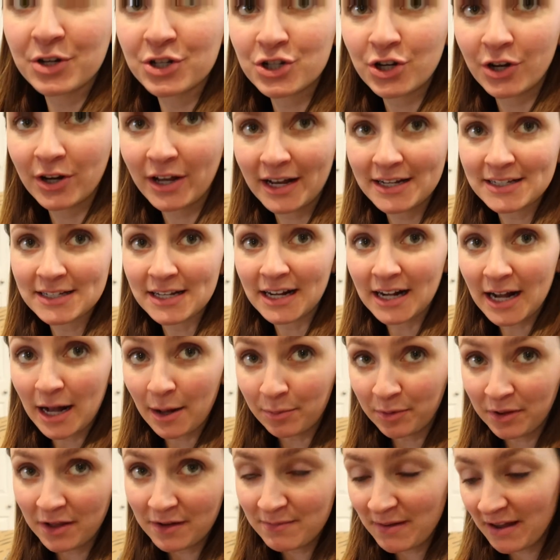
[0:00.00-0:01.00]
I want to show you guys a
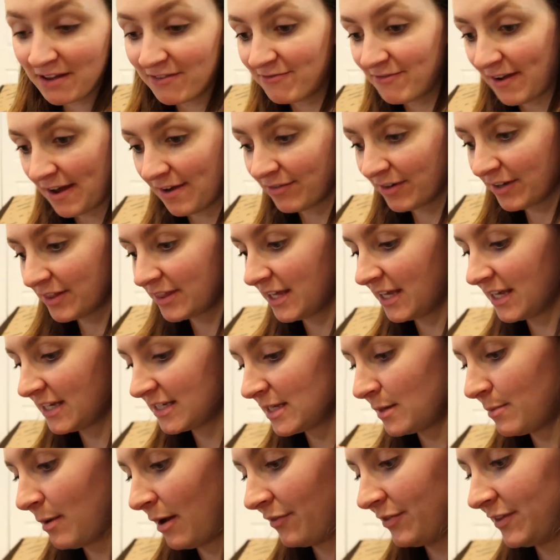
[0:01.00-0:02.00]
couple of my favorite
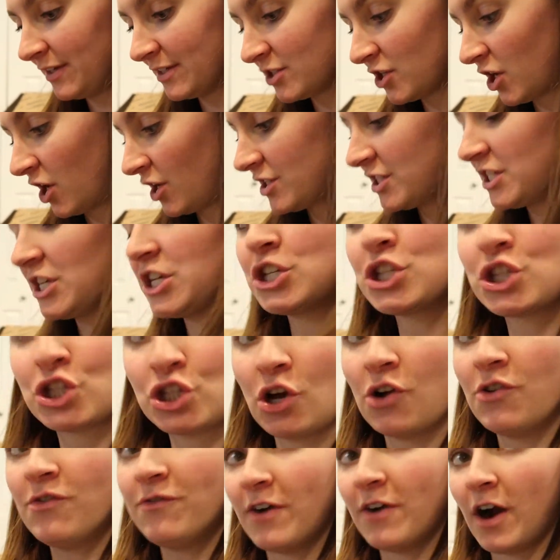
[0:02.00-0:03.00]
things about this car seat
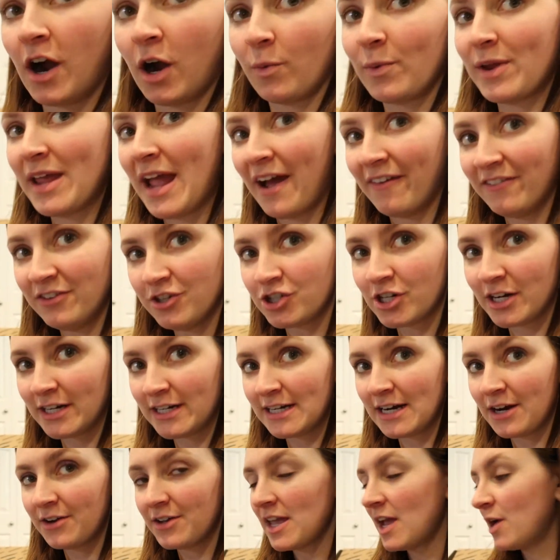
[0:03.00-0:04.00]
so far. We haven't
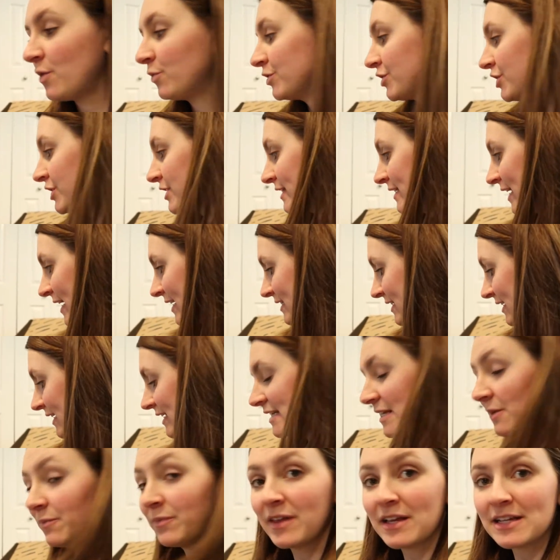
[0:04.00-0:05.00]
tried it out yet. We're just
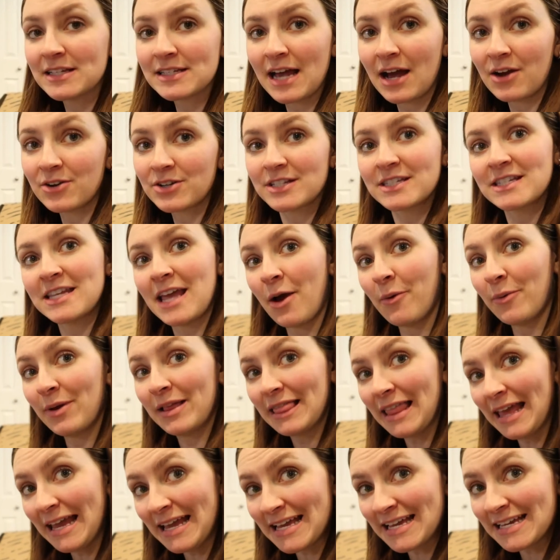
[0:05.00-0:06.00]
testing some things out to see how
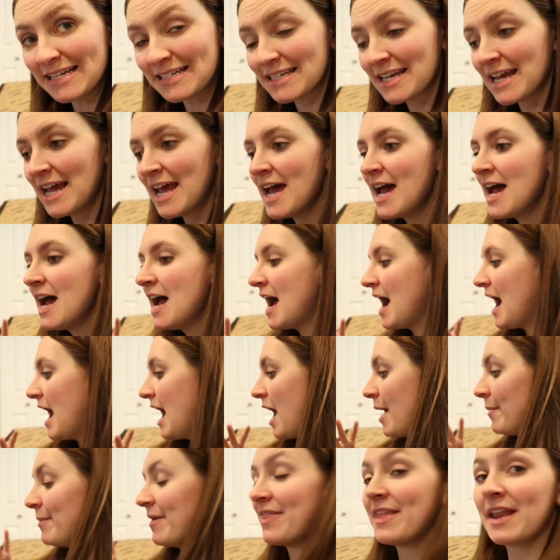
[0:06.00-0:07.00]
we like it.
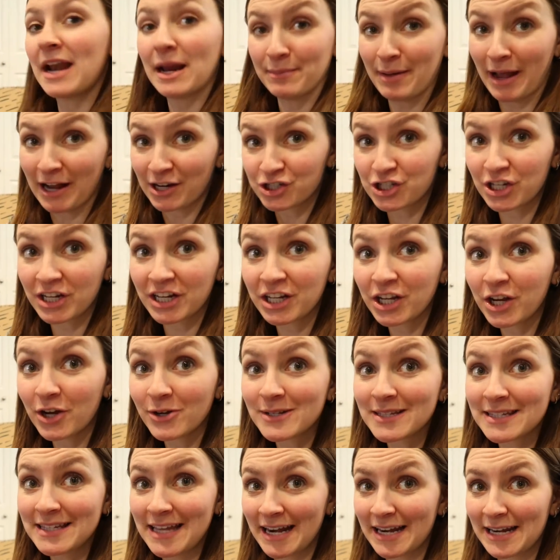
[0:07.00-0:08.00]
Um, and then I'm actually going to
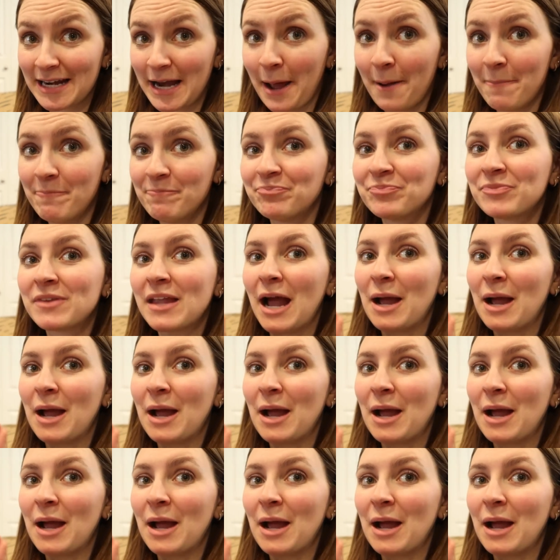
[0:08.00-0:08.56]
go set it up.